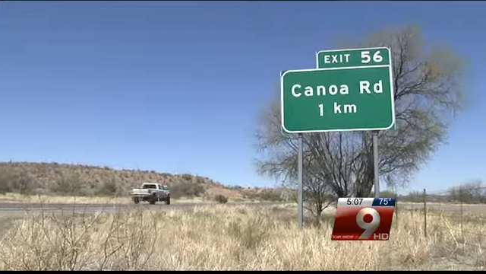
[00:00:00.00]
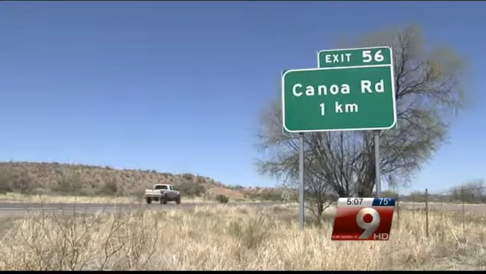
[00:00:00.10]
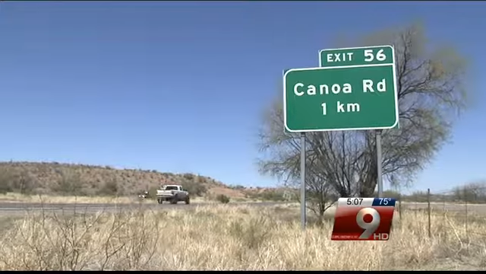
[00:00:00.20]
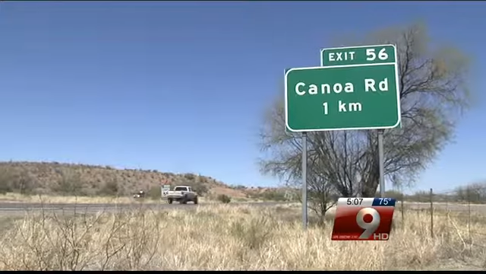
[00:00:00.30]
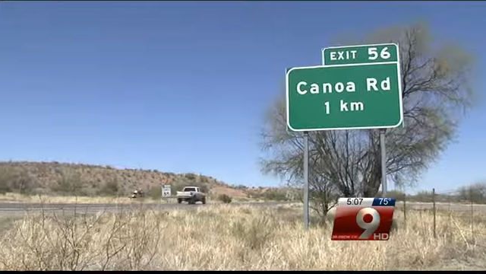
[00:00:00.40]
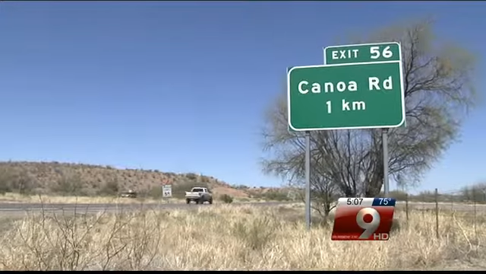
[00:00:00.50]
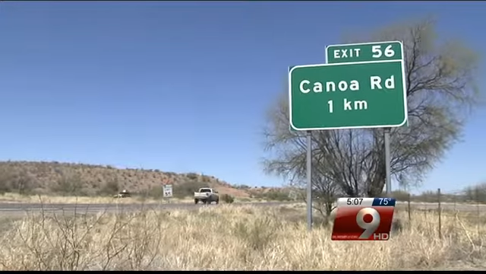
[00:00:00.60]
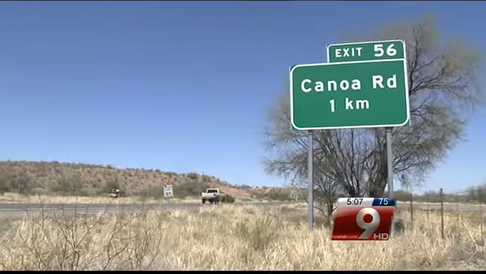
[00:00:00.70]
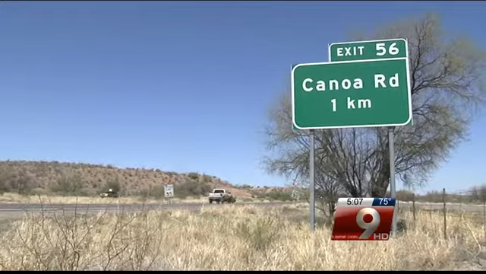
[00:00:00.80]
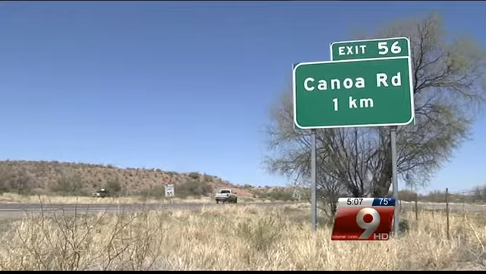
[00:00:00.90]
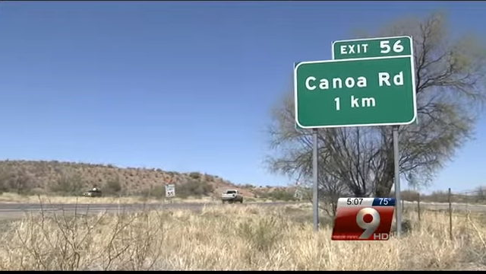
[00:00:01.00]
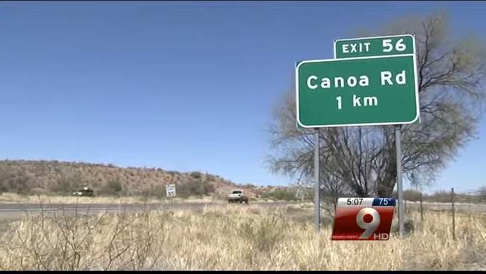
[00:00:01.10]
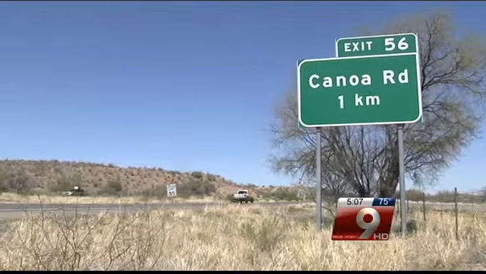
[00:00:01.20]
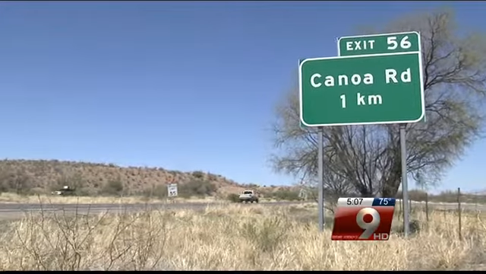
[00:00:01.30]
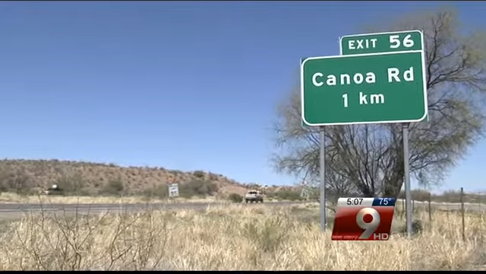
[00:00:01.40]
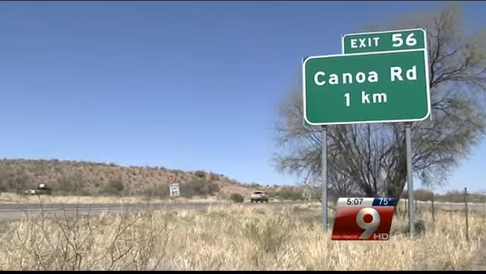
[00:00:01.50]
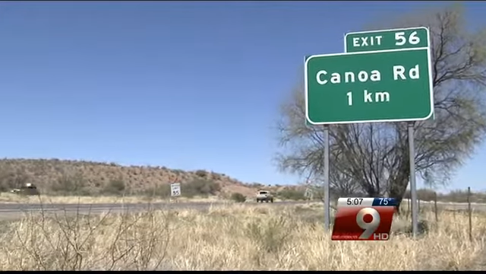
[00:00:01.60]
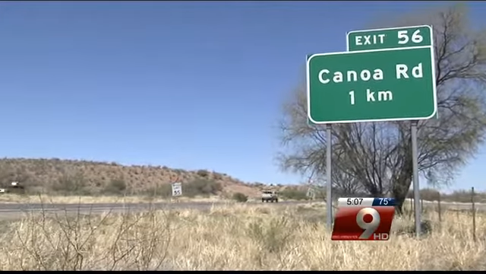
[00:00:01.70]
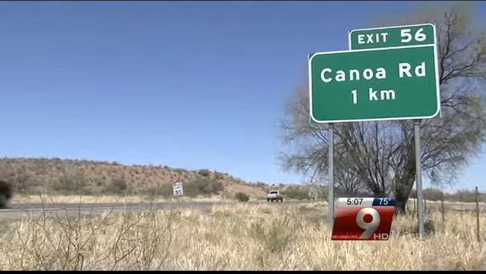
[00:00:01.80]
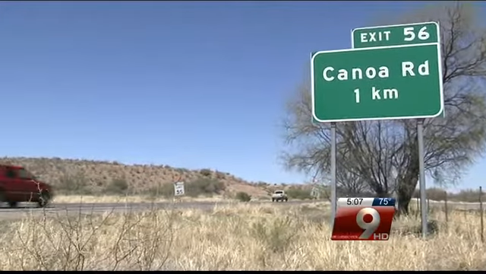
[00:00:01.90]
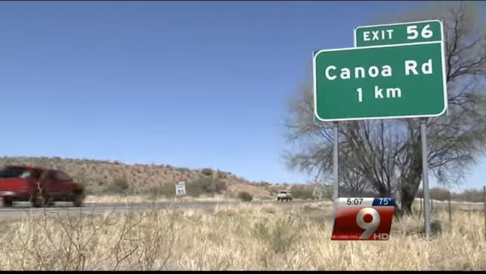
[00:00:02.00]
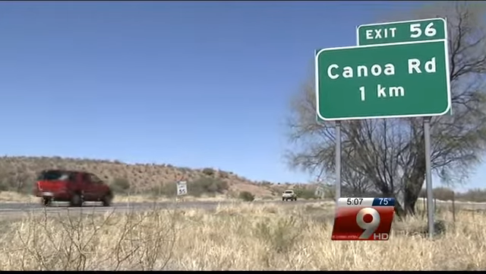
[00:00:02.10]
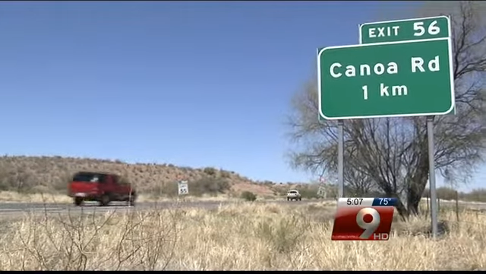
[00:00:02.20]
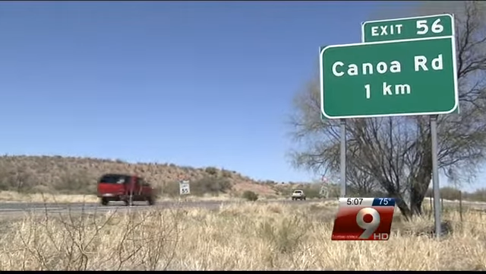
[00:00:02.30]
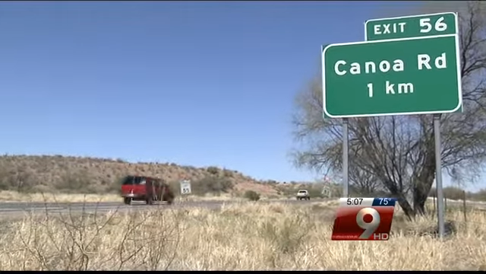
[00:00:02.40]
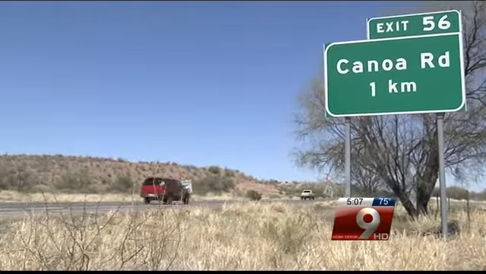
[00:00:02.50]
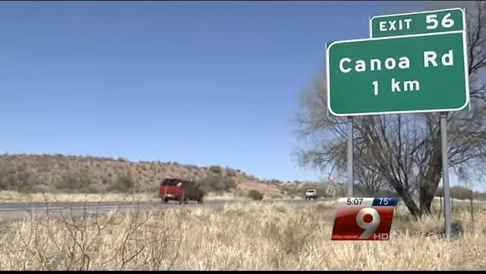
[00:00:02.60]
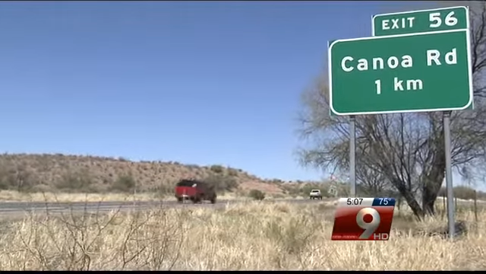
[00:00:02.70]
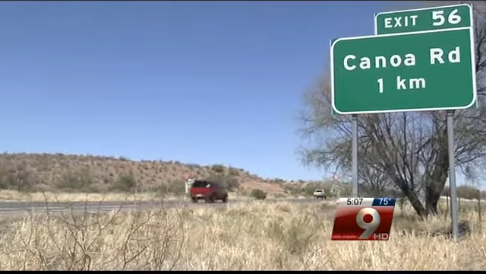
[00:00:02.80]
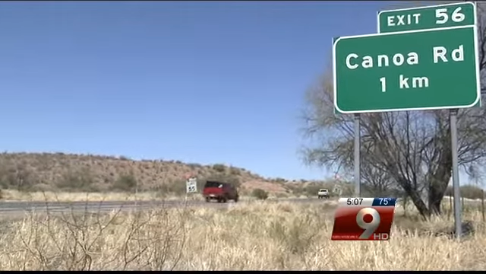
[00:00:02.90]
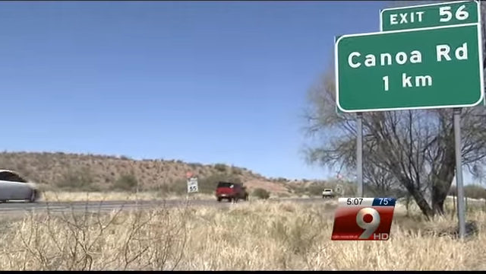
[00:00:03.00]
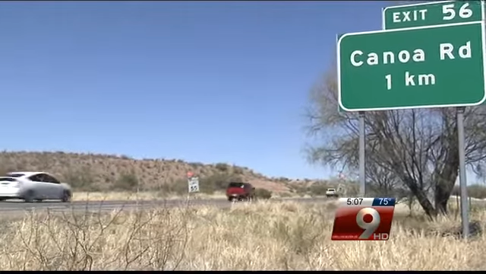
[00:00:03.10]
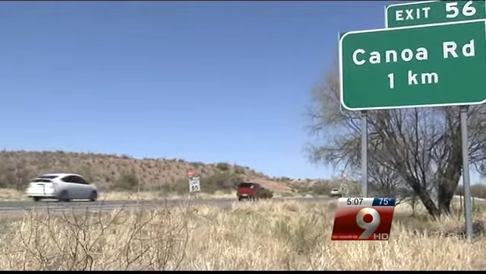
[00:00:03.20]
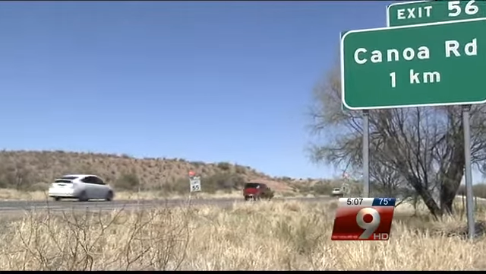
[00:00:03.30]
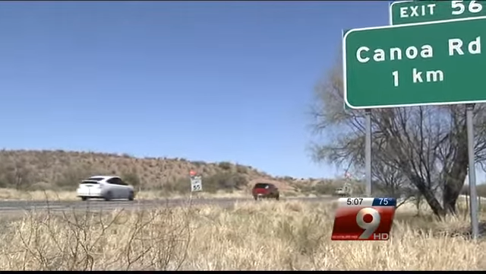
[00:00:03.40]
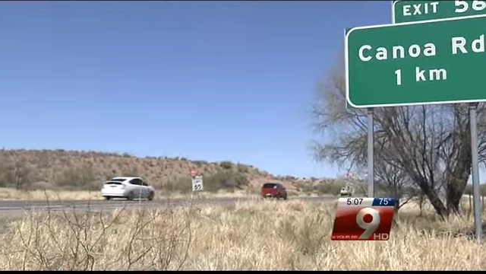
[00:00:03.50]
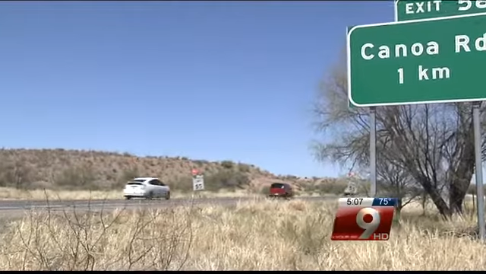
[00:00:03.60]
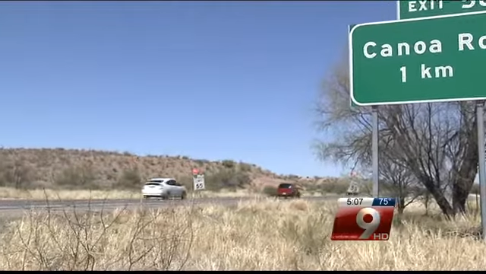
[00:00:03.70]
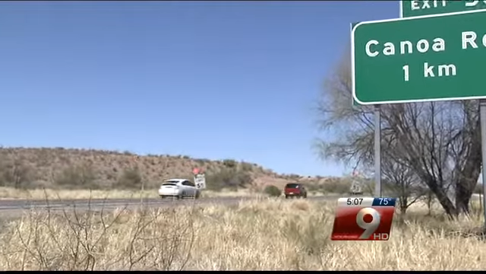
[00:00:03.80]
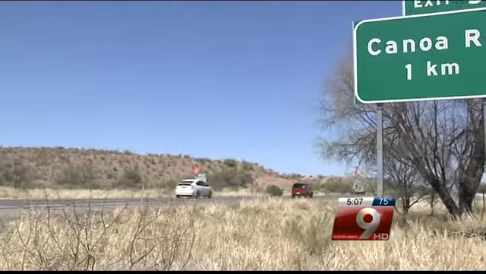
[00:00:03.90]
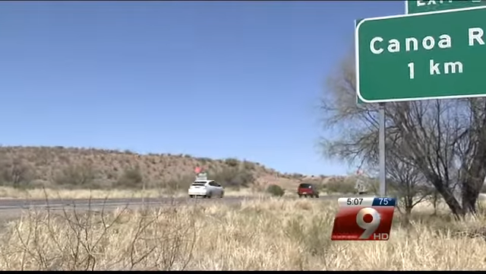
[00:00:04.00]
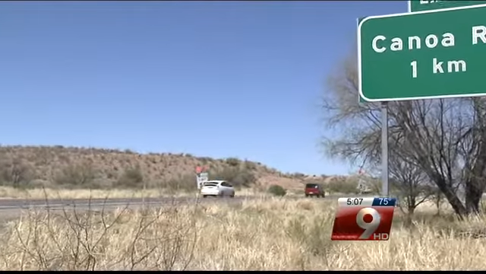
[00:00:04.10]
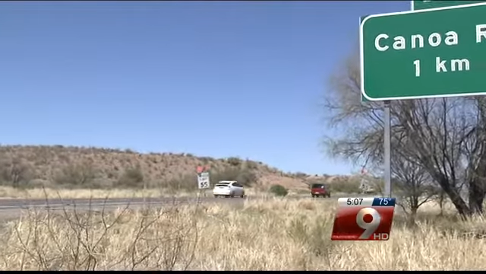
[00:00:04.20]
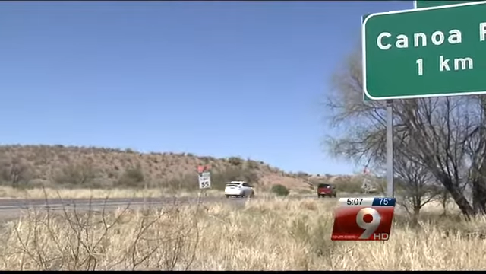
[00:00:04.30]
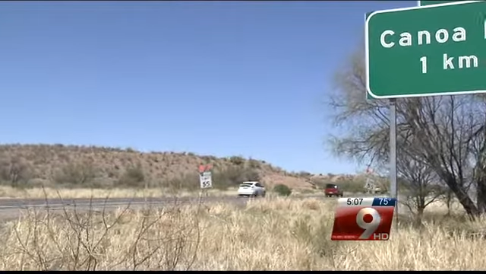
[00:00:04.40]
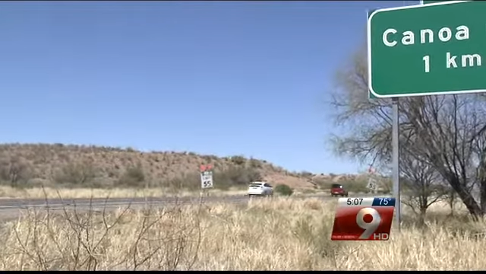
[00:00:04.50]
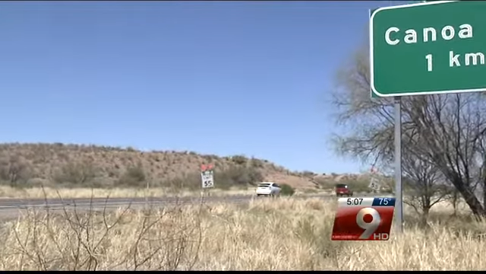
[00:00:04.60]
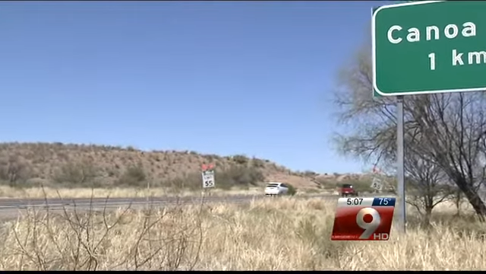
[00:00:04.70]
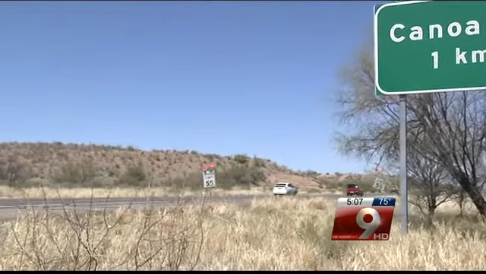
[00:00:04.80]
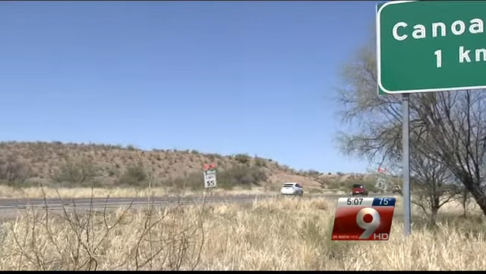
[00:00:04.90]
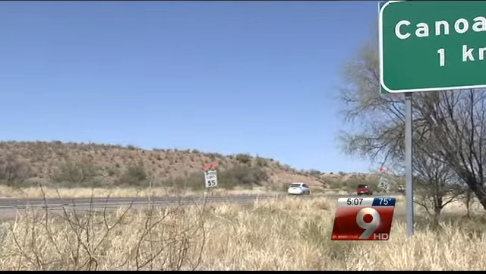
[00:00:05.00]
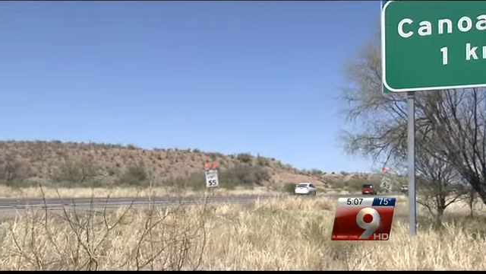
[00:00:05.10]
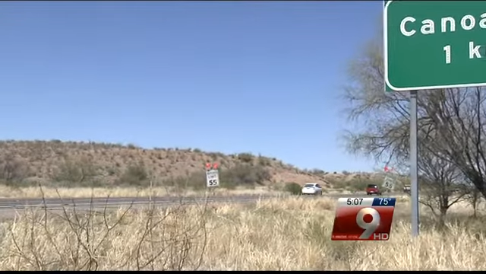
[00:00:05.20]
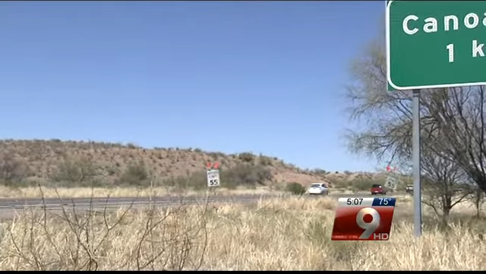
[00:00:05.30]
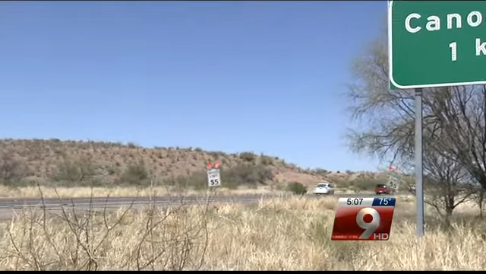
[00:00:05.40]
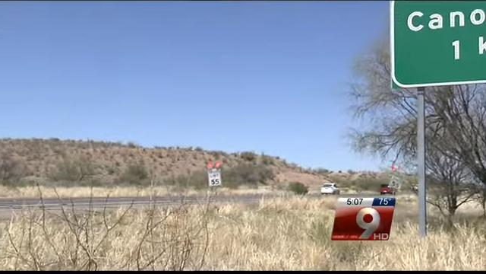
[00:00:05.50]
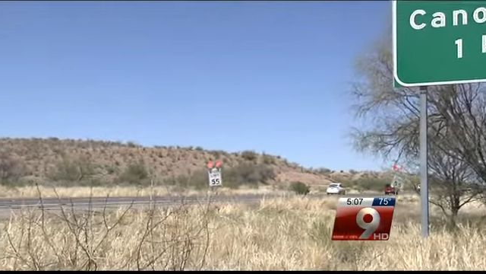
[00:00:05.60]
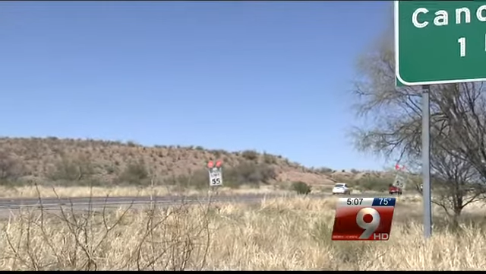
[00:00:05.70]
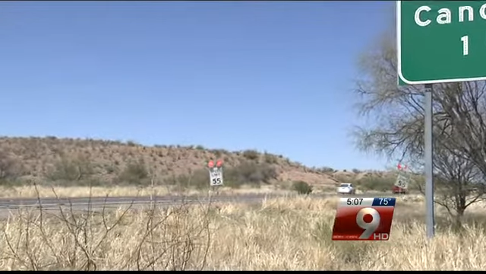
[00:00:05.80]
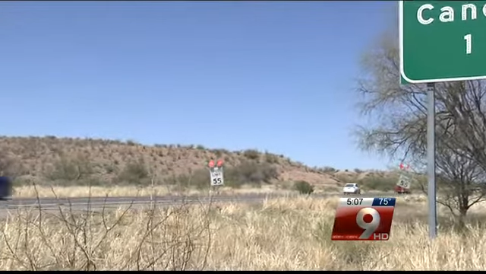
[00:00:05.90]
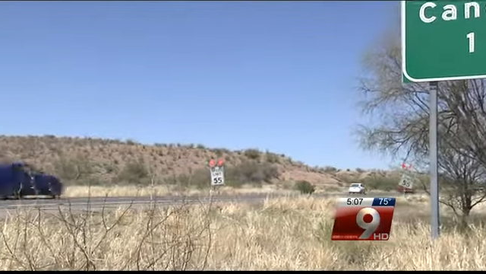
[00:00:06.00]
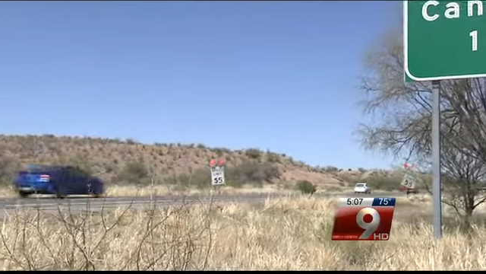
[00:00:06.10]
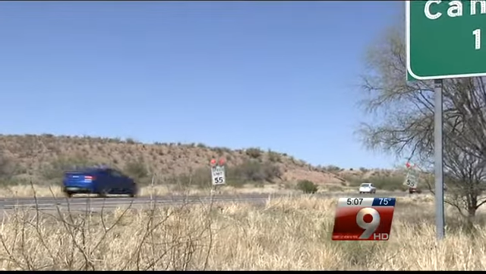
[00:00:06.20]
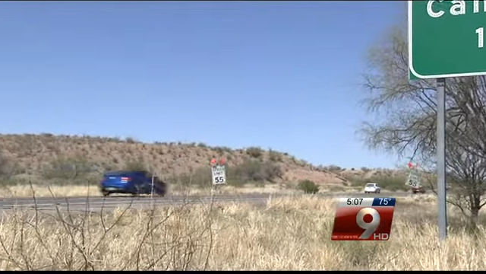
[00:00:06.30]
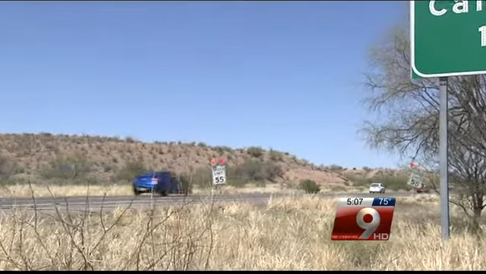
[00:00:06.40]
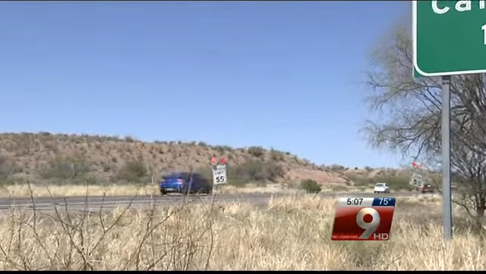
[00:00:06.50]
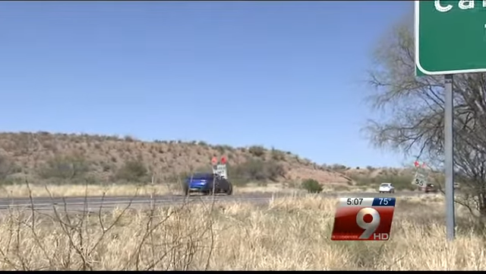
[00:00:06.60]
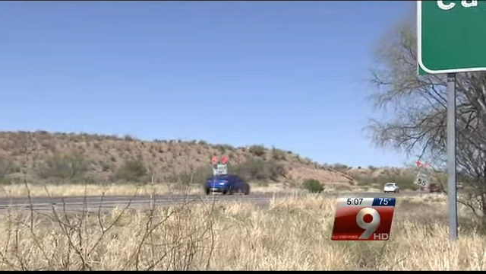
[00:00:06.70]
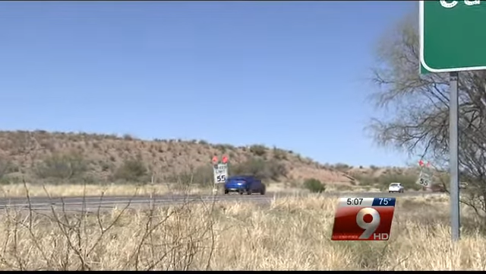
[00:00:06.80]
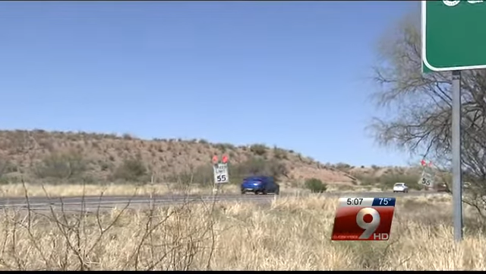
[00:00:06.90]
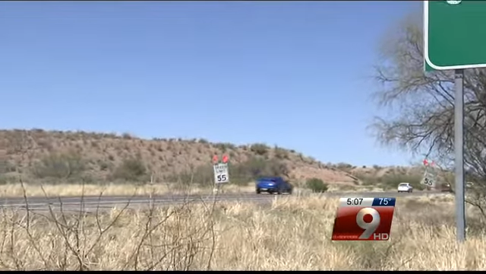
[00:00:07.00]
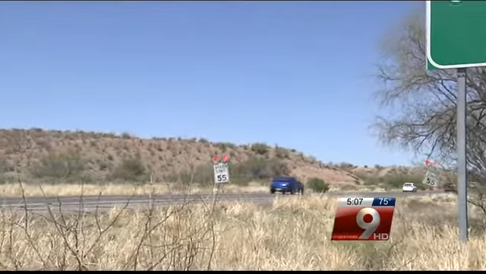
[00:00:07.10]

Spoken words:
No face is visible, so there are no lips to read.